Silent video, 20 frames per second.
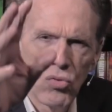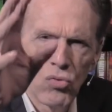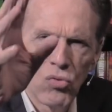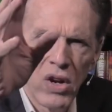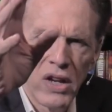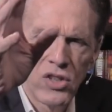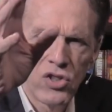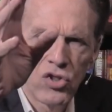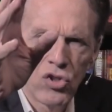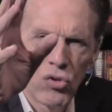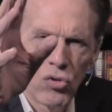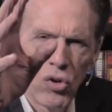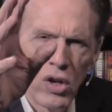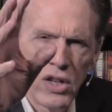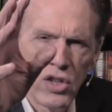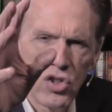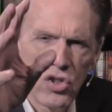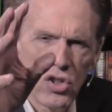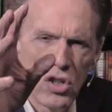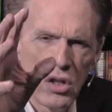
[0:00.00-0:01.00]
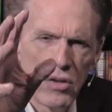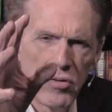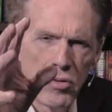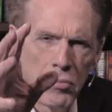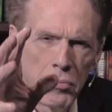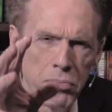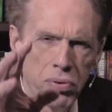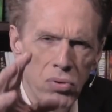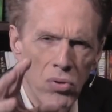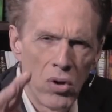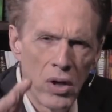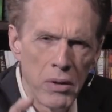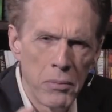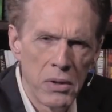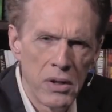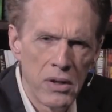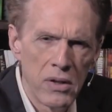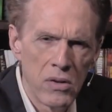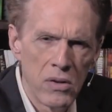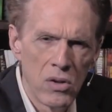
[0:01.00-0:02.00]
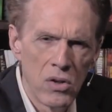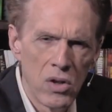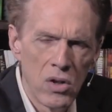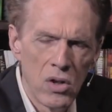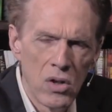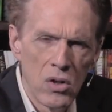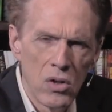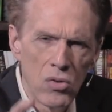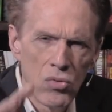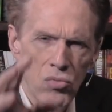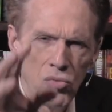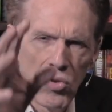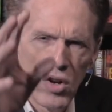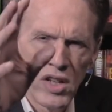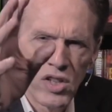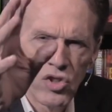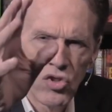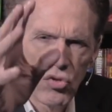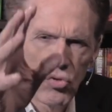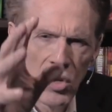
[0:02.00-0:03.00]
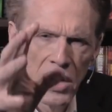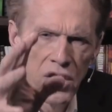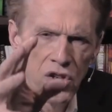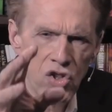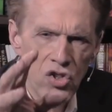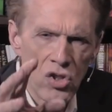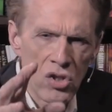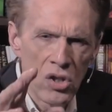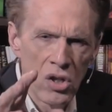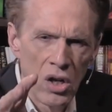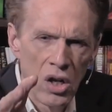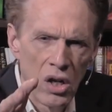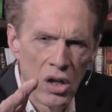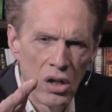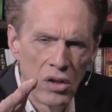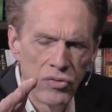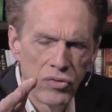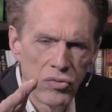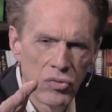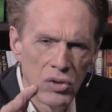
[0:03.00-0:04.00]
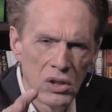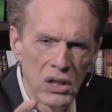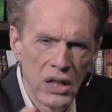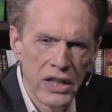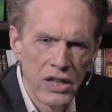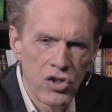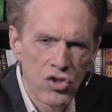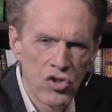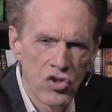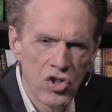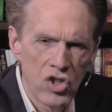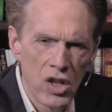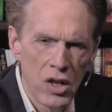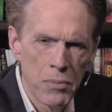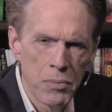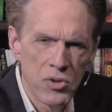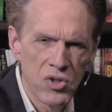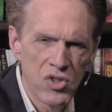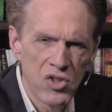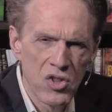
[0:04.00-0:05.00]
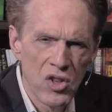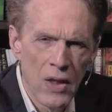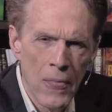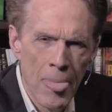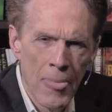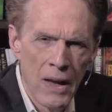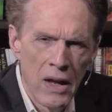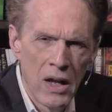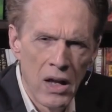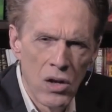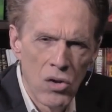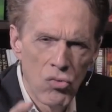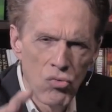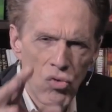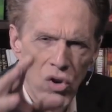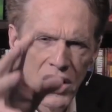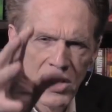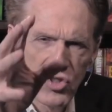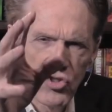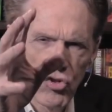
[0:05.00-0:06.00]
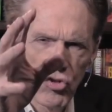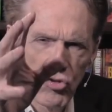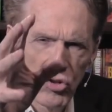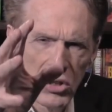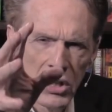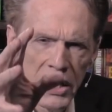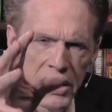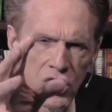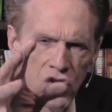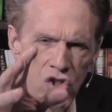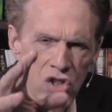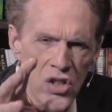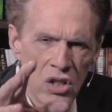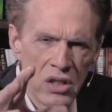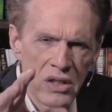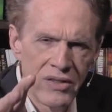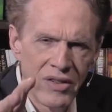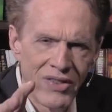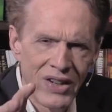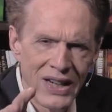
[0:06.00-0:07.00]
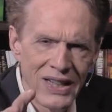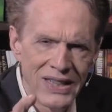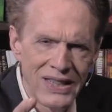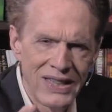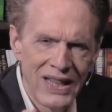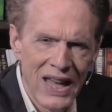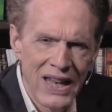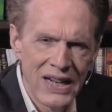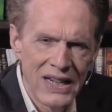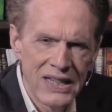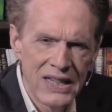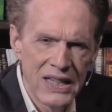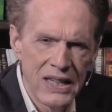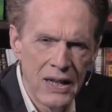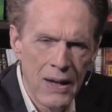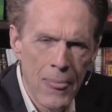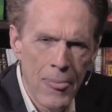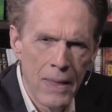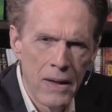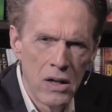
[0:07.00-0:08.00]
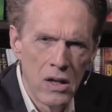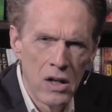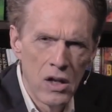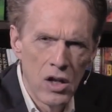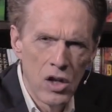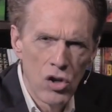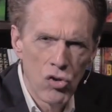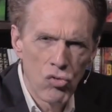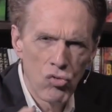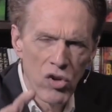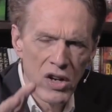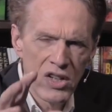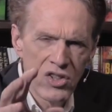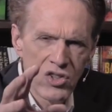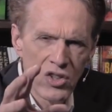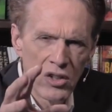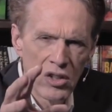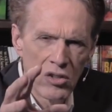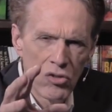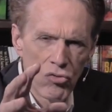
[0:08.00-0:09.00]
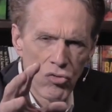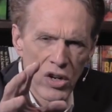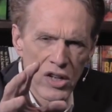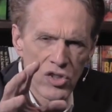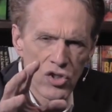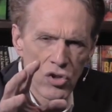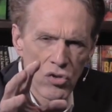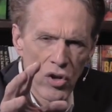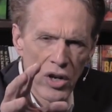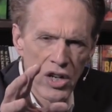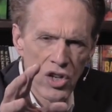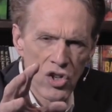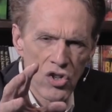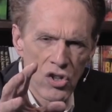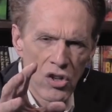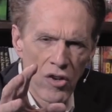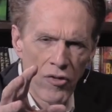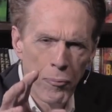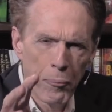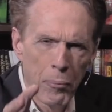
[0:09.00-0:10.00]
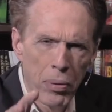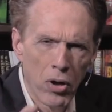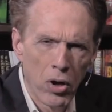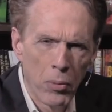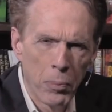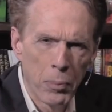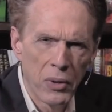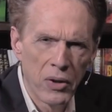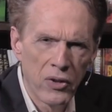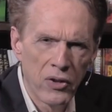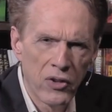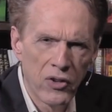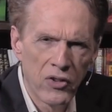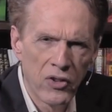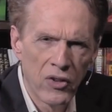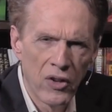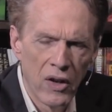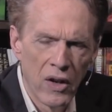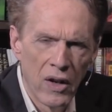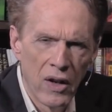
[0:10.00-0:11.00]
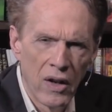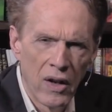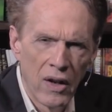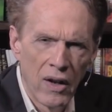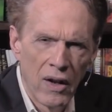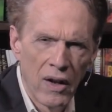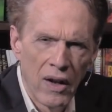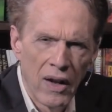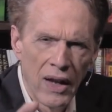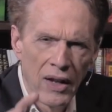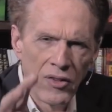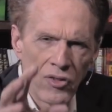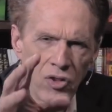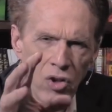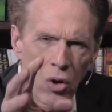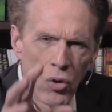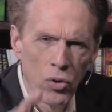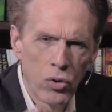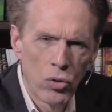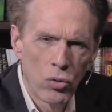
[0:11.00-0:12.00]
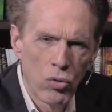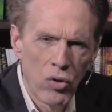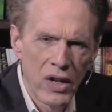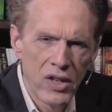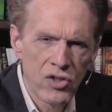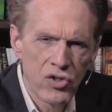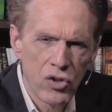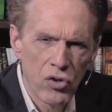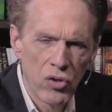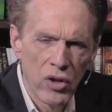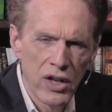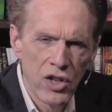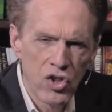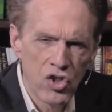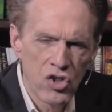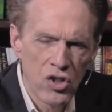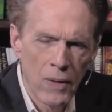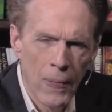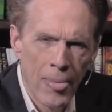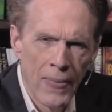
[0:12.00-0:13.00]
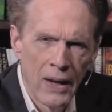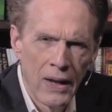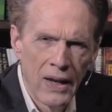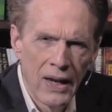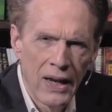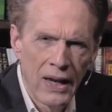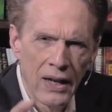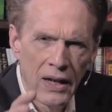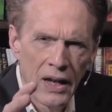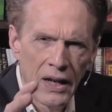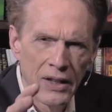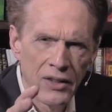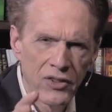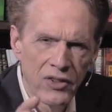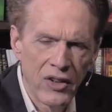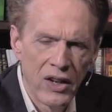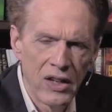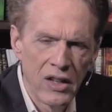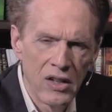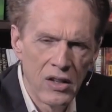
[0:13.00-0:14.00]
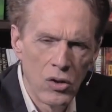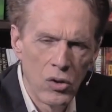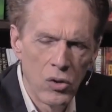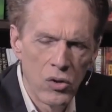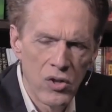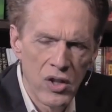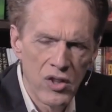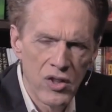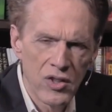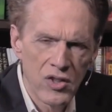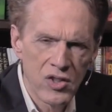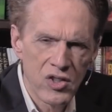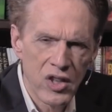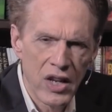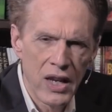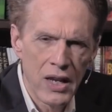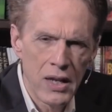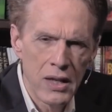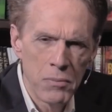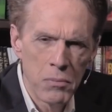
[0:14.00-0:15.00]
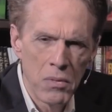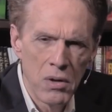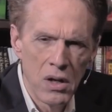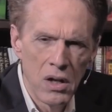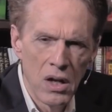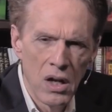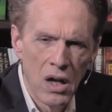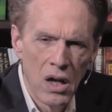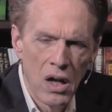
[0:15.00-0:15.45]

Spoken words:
restoration of employment, restoration of relationships, restoration of identity, restoration of purpose, and total restoration. And I say to you that the same